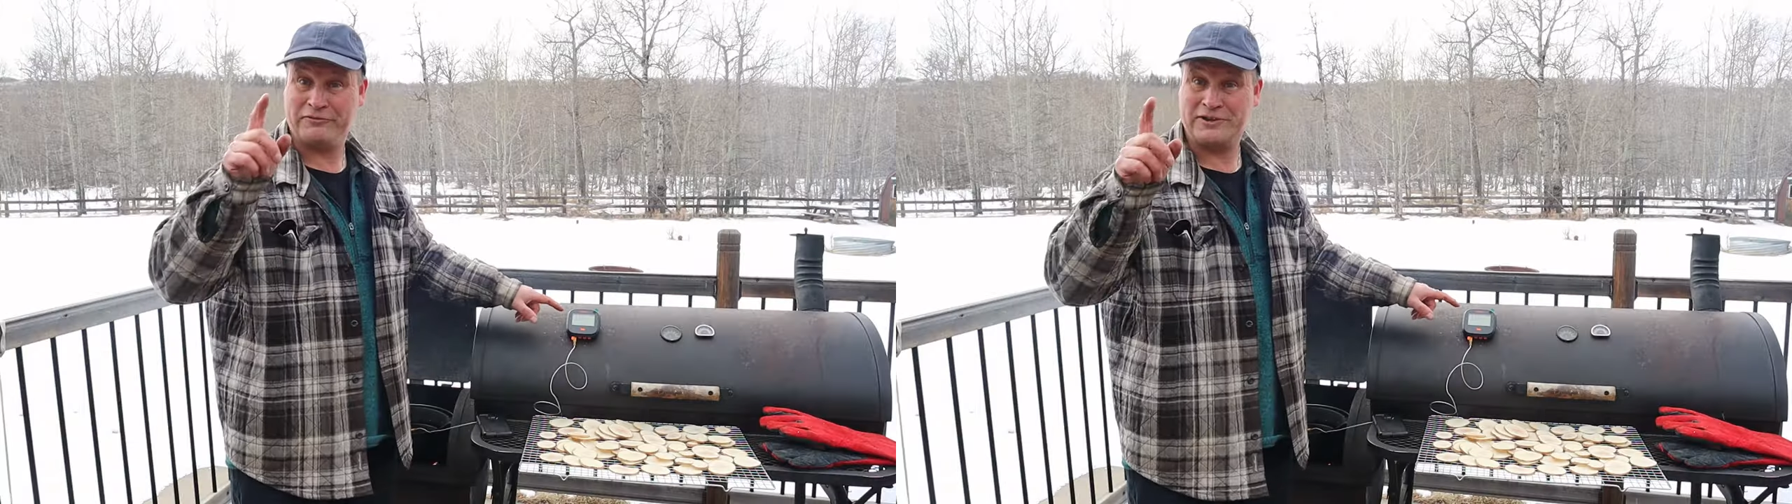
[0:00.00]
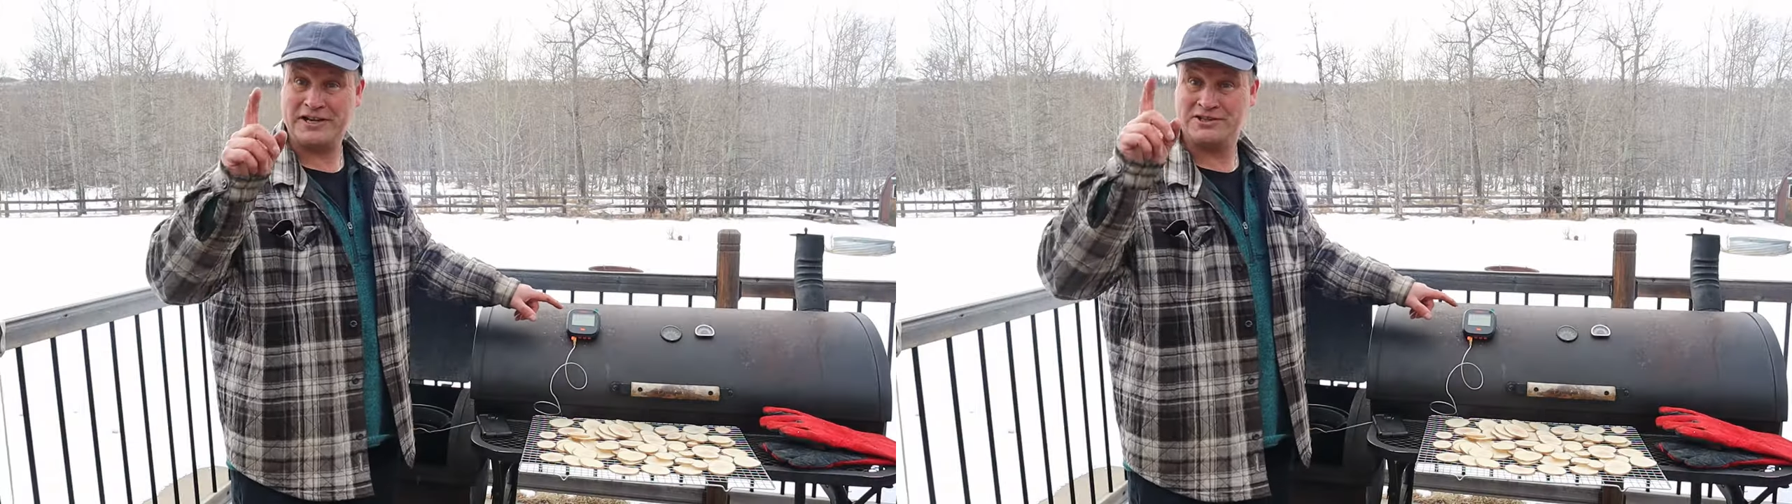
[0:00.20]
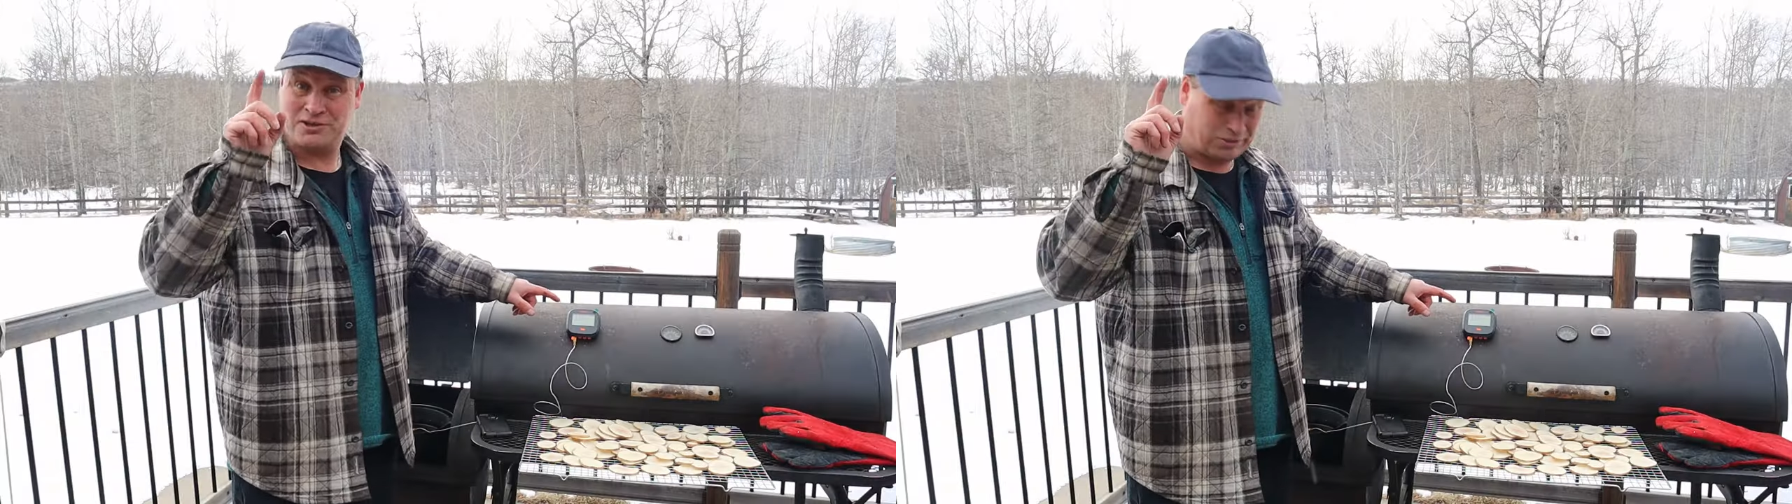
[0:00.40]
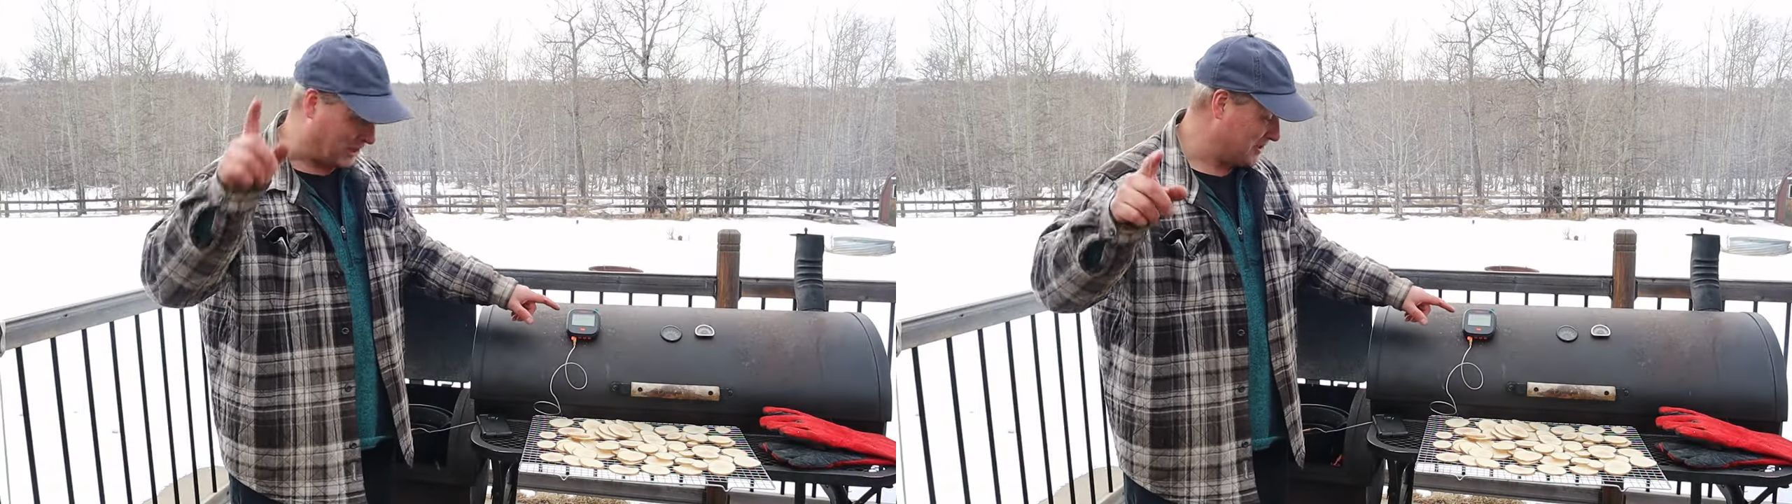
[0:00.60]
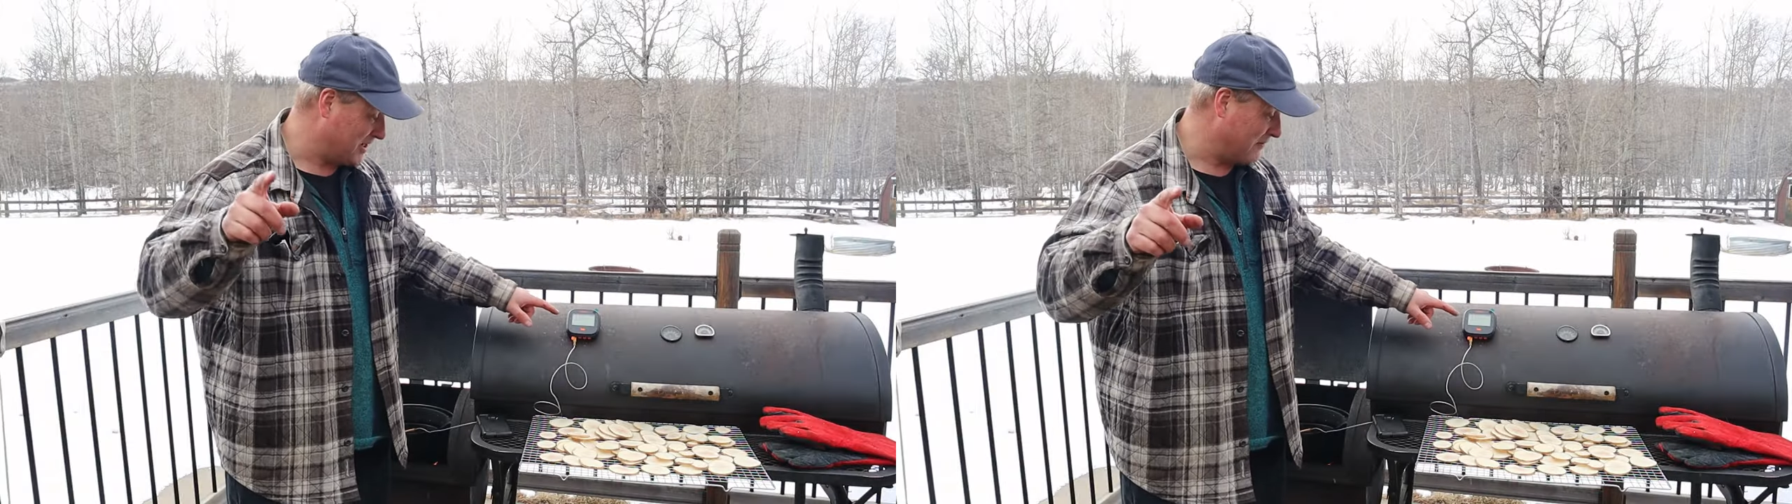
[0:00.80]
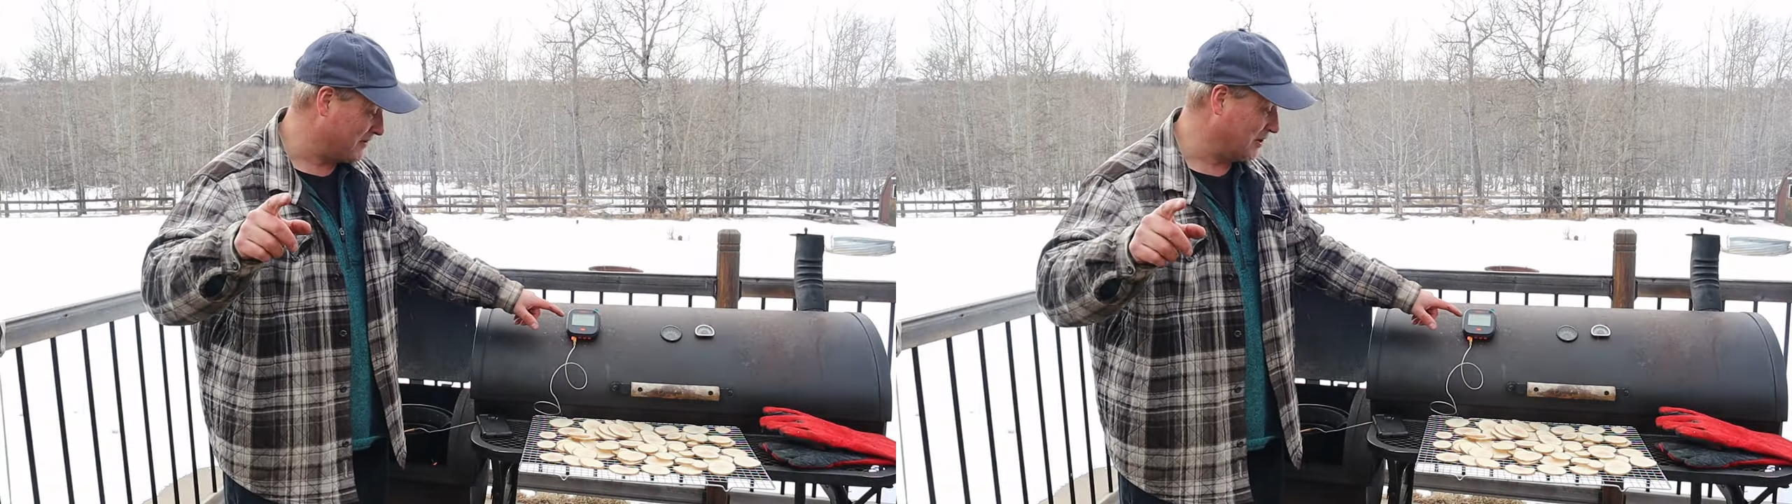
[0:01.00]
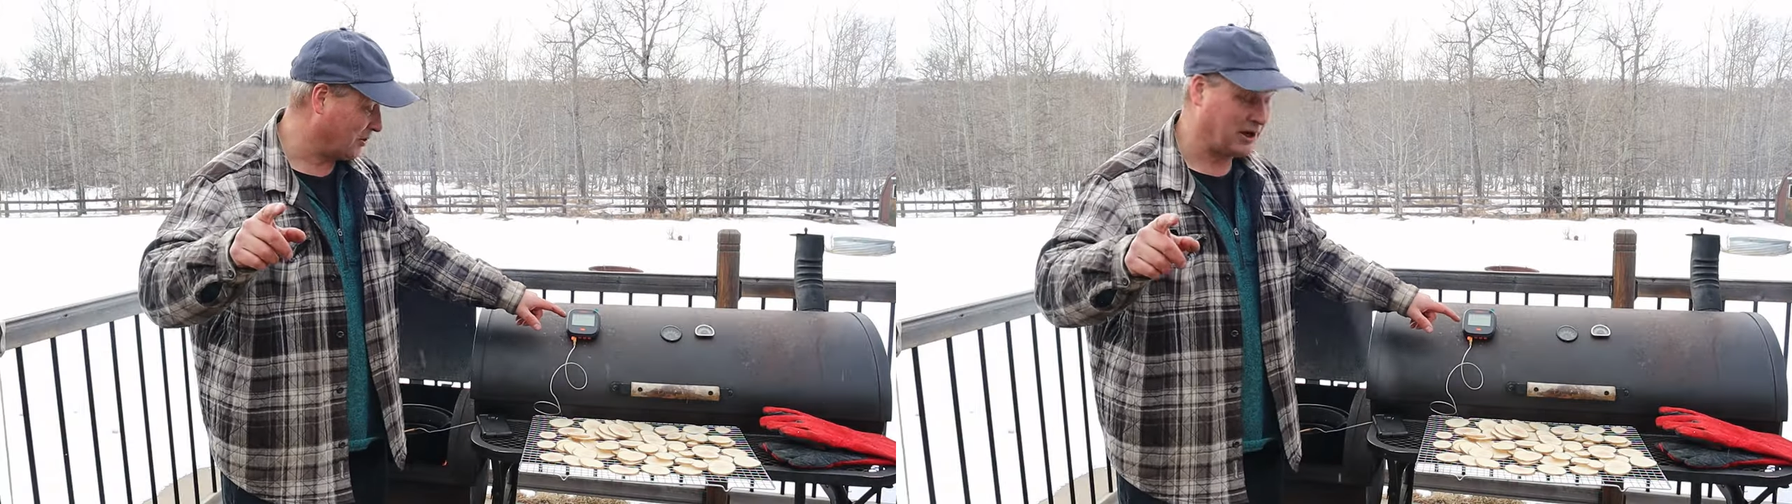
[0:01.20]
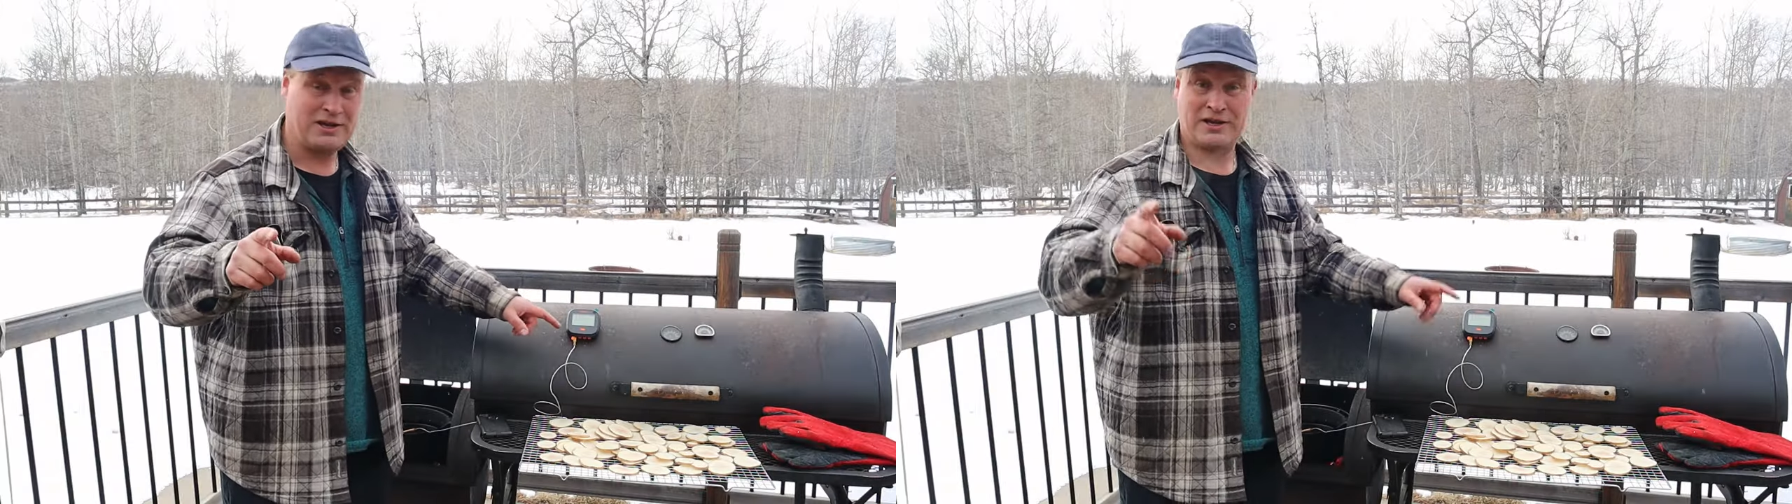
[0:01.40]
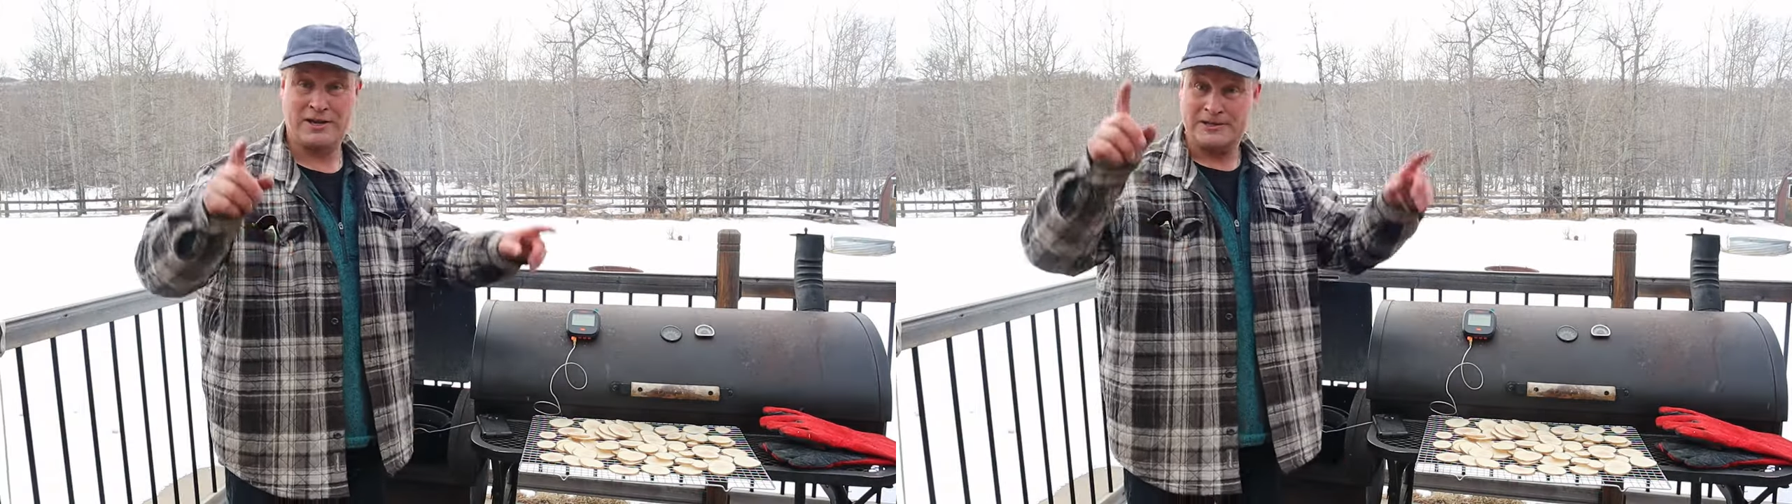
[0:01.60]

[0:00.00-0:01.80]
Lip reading: my friends, 373.